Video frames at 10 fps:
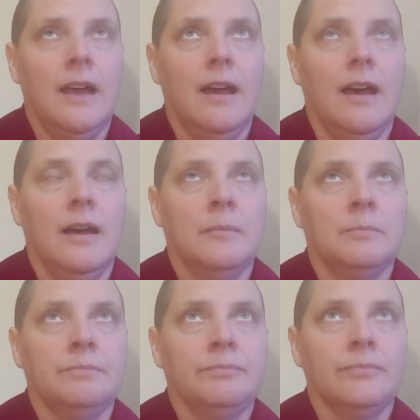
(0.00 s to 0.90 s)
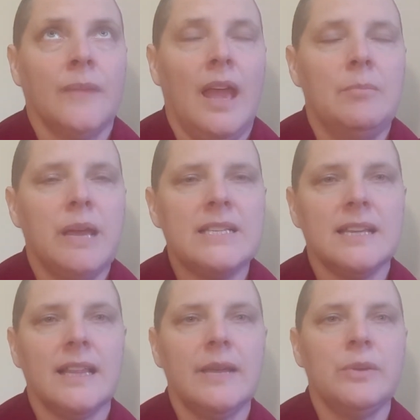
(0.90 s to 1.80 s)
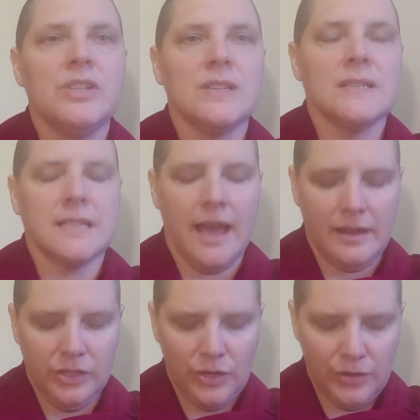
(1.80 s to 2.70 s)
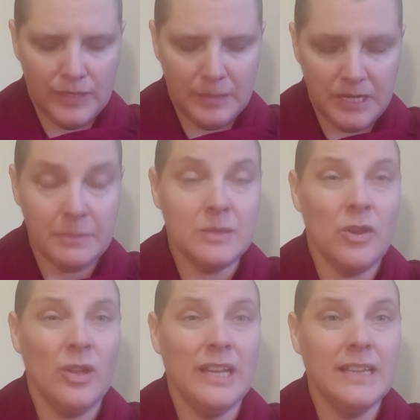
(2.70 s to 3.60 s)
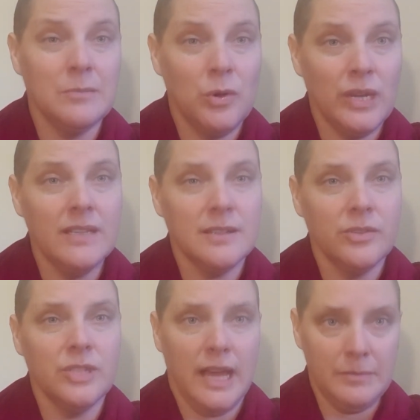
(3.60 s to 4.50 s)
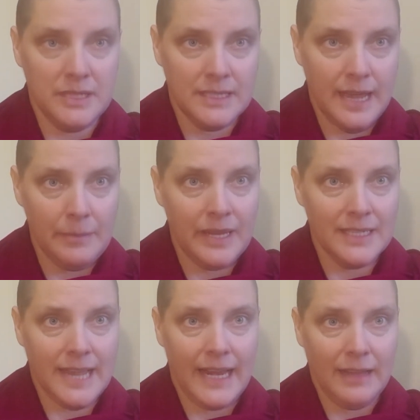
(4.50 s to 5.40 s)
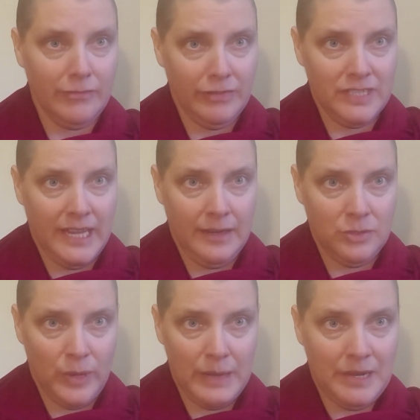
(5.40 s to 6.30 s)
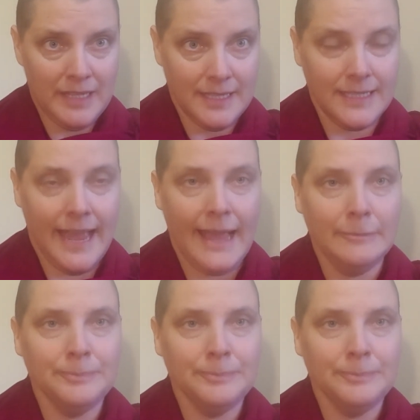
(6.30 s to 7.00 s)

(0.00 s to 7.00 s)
And basically we just start, sometimes early in the morning is a good time to start meditating, 15, 20 minutes a day,